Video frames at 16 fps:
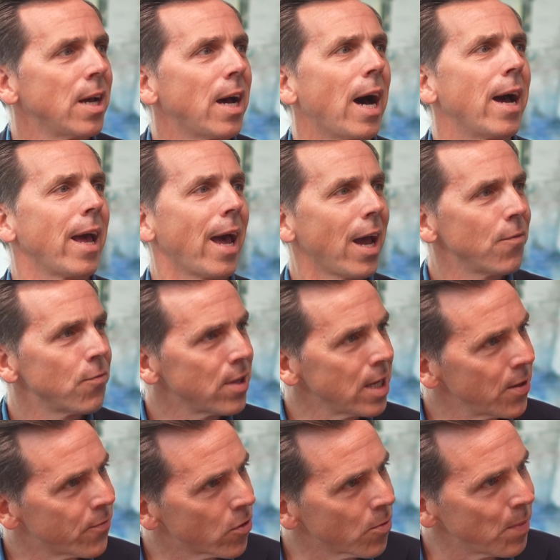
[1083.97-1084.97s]
I have the
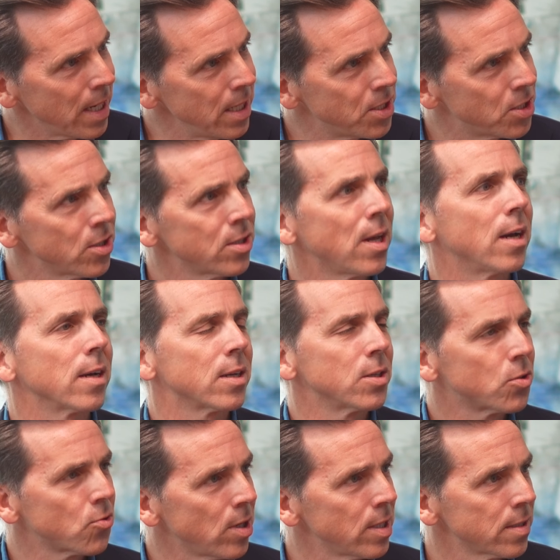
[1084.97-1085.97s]
information and I can
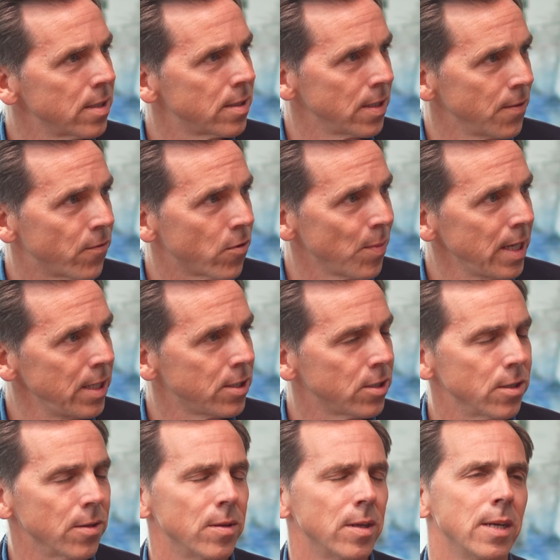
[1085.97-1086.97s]
trust this
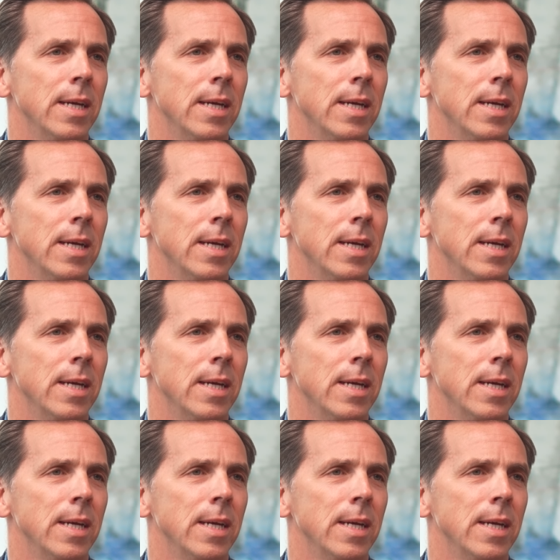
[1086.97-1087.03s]
information.